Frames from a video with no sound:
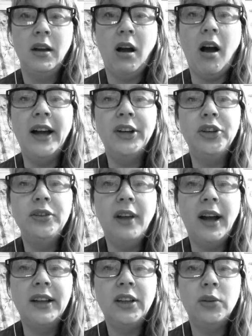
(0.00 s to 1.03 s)
I don't
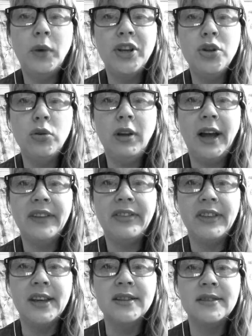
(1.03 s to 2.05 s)
like it when you're like
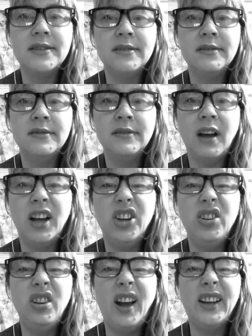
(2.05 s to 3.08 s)
this. I
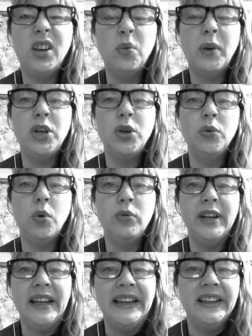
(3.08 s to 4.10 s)
don't like it when you're all
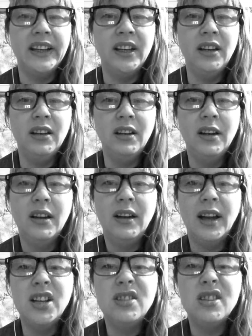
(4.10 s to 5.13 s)
needy
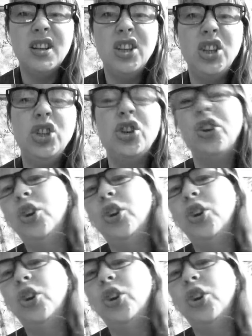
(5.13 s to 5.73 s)
and you don't